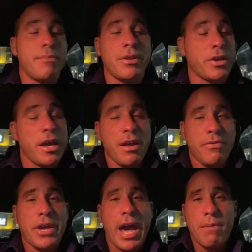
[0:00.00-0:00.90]
Now, look,
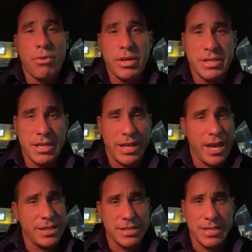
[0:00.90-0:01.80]
the Cowboys, I
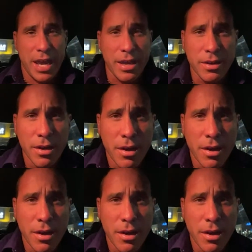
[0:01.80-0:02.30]
hate to say it,